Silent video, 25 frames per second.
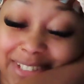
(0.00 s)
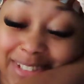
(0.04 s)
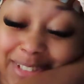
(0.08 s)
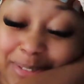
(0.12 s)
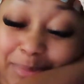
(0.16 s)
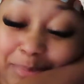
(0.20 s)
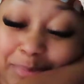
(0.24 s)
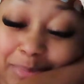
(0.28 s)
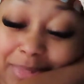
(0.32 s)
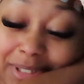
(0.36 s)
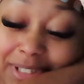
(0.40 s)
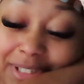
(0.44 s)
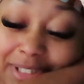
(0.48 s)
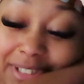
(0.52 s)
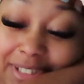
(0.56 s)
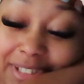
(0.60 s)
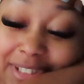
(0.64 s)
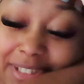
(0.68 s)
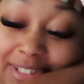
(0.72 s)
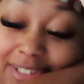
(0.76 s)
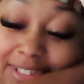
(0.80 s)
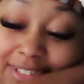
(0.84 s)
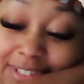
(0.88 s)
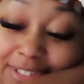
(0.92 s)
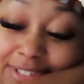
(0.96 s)
Them
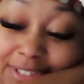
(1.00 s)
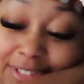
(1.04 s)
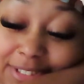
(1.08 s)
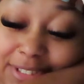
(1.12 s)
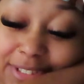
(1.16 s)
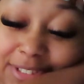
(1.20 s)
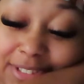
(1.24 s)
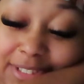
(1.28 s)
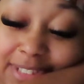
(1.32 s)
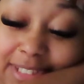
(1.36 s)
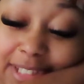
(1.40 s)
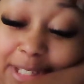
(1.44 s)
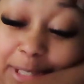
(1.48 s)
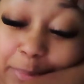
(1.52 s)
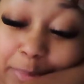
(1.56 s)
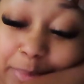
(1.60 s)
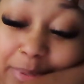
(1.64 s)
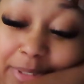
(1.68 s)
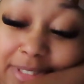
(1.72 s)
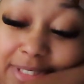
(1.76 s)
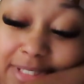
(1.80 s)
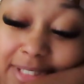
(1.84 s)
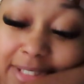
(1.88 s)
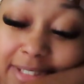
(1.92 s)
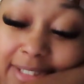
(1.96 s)
UGG
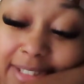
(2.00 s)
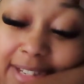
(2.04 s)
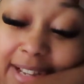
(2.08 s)
slippers are